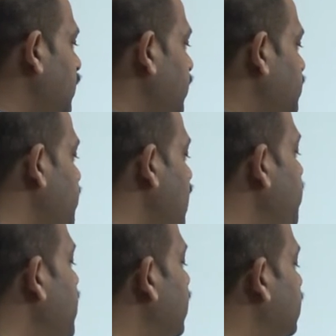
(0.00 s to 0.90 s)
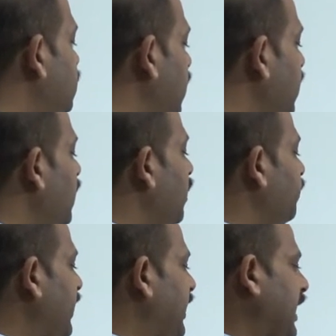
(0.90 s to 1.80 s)
it may be a training
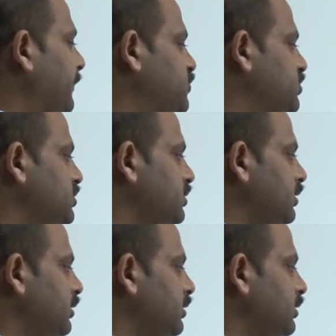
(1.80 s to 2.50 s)
of elapse